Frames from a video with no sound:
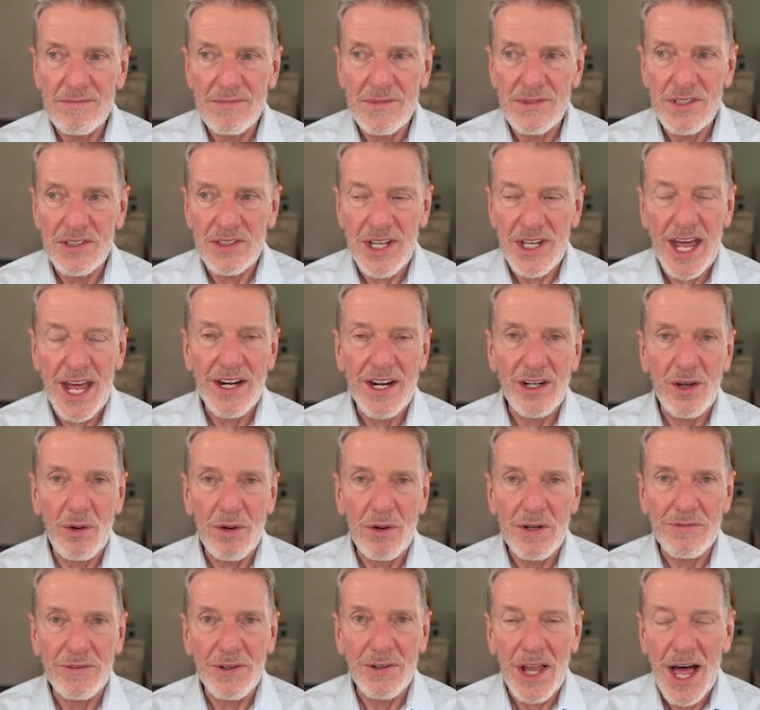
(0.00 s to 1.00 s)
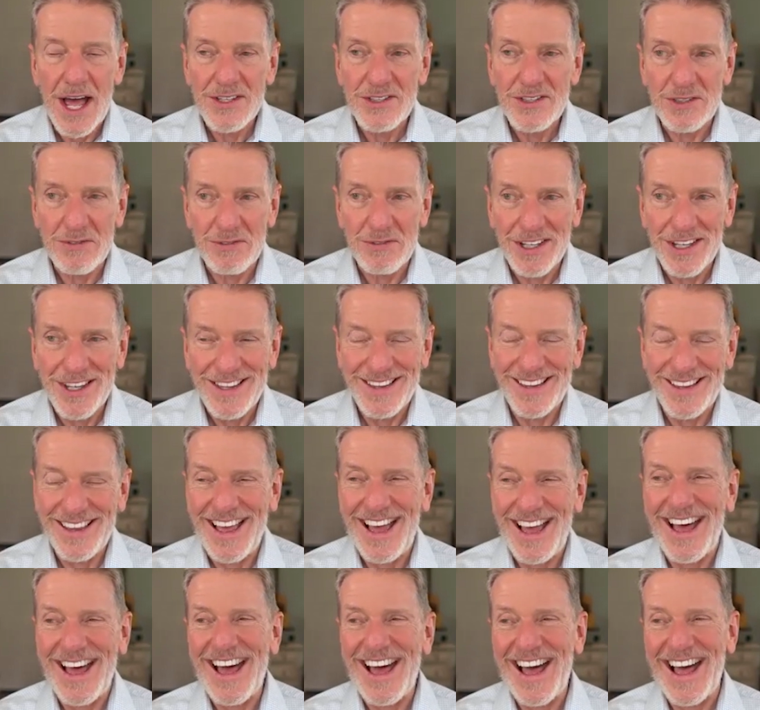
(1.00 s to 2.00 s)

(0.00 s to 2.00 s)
decided to go into philosophy, and